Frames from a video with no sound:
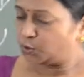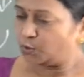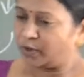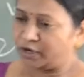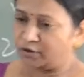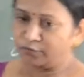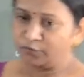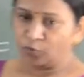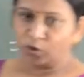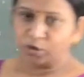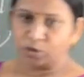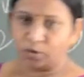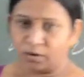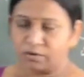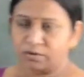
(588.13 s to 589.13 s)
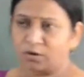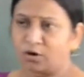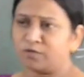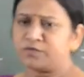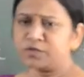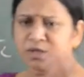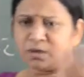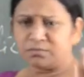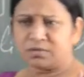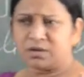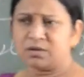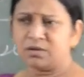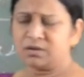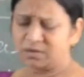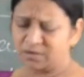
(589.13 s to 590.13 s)
when a photon of some
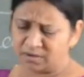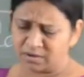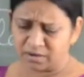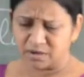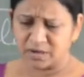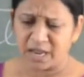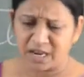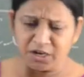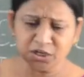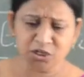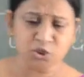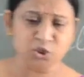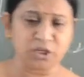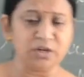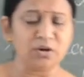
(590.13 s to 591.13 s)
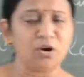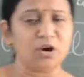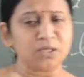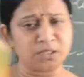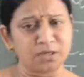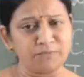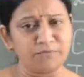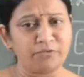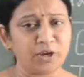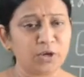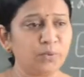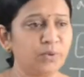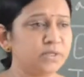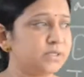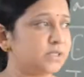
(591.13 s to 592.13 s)
energy or some
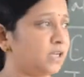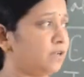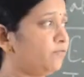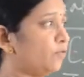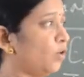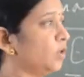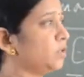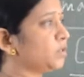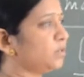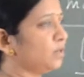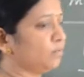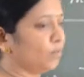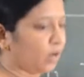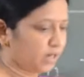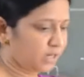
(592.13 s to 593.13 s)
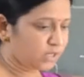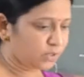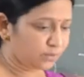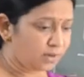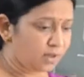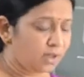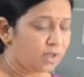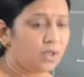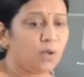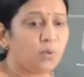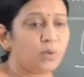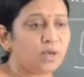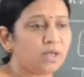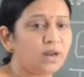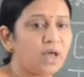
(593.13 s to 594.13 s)
frequency falls on a molecule,
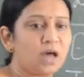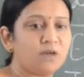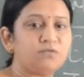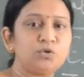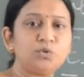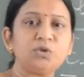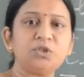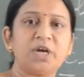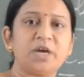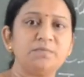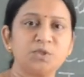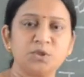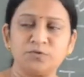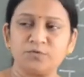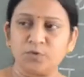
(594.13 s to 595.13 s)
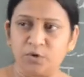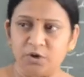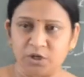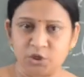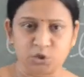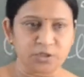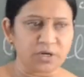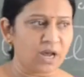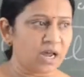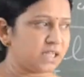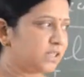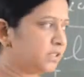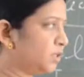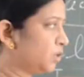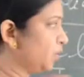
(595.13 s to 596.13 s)
we can have two types of collision.
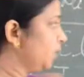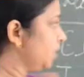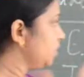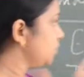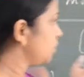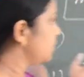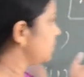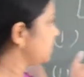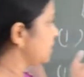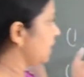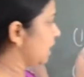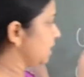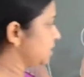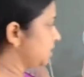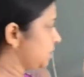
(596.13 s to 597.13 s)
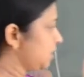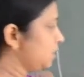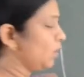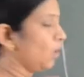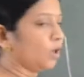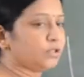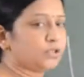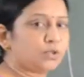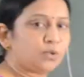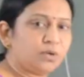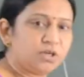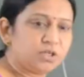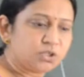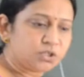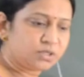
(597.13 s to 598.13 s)
Either the collision is elastic or the
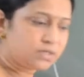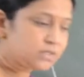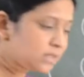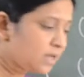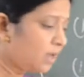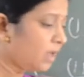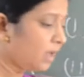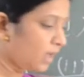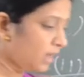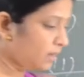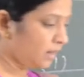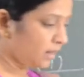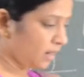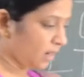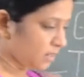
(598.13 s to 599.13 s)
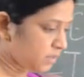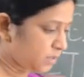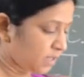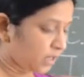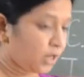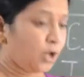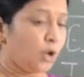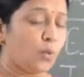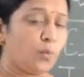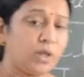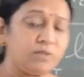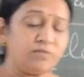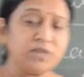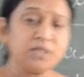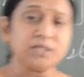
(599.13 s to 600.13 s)
collision is inelastic.
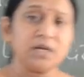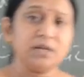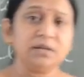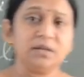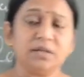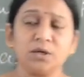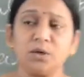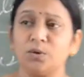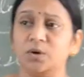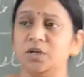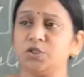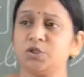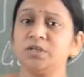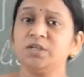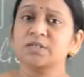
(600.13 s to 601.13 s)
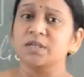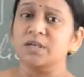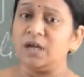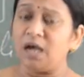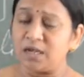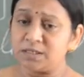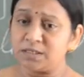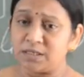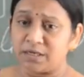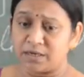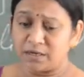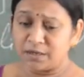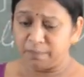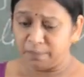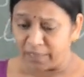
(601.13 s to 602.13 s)
When we say that the collision is
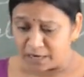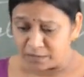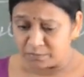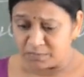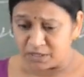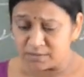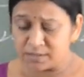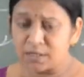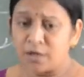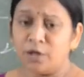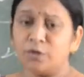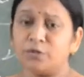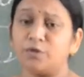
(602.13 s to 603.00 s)
elastic, that means the